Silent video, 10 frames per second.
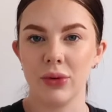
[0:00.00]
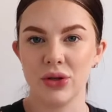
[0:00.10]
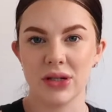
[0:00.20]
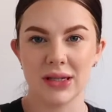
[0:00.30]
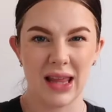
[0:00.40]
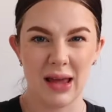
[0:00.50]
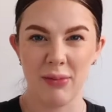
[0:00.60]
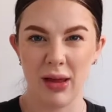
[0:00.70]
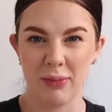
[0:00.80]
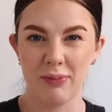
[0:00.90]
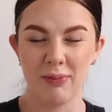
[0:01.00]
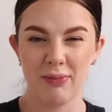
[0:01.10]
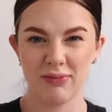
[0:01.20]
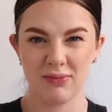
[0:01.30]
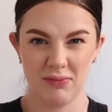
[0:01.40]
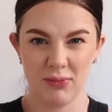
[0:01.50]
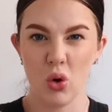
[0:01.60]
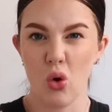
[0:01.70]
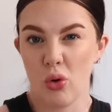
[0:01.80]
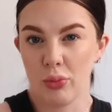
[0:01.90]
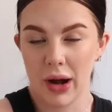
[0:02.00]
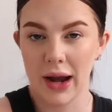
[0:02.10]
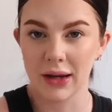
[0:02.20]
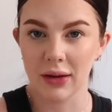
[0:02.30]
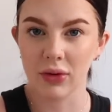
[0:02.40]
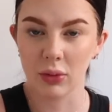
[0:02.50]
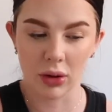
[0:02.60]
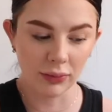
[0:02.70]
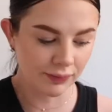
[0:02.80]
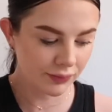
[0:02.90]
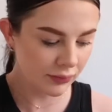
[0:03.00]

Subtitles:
which is their like core brand if you will,